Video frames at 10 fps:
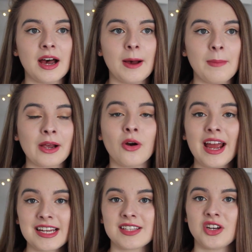I
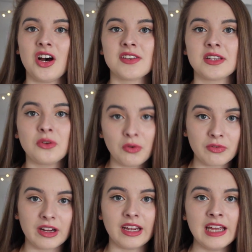got A stars in all
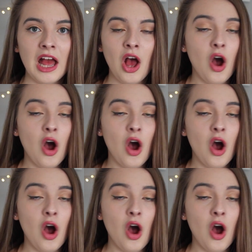three